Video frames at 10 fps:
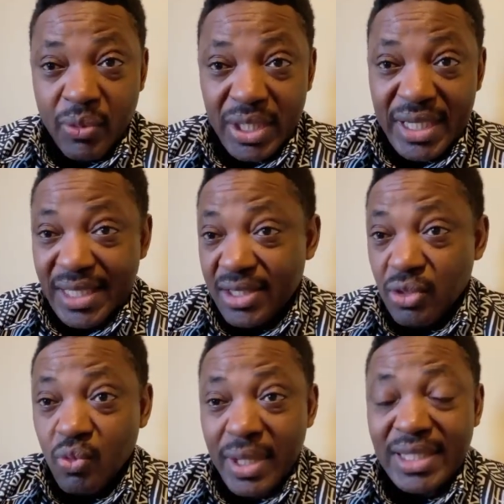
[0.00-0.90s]
They were
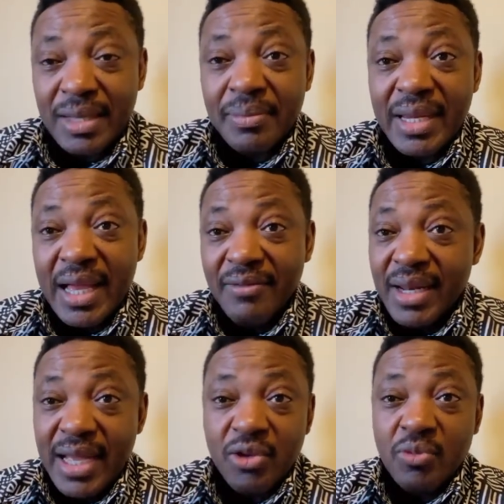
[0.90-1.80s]
chatting on WhatsApp. They have
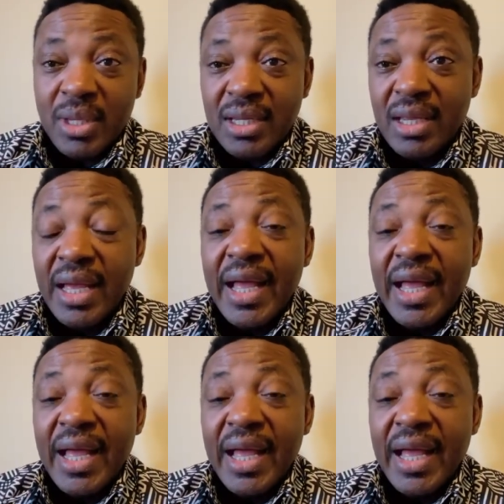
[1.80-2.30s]
an argument.